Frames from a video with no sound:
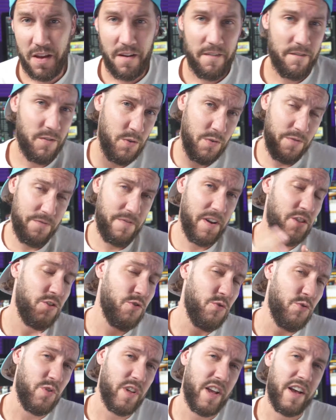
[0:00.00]
For you
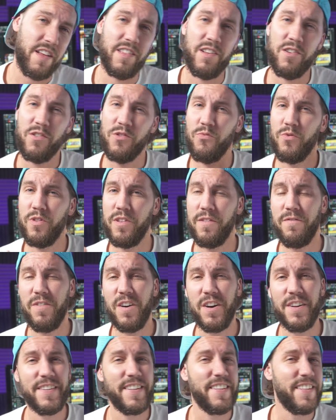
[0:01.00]
adventurers out there, it's really
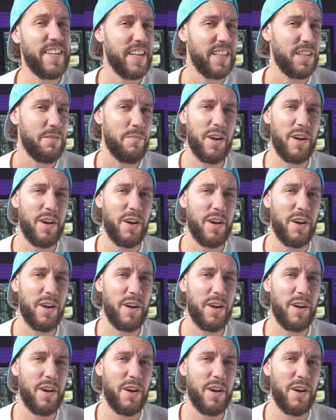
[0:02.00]
fun to take them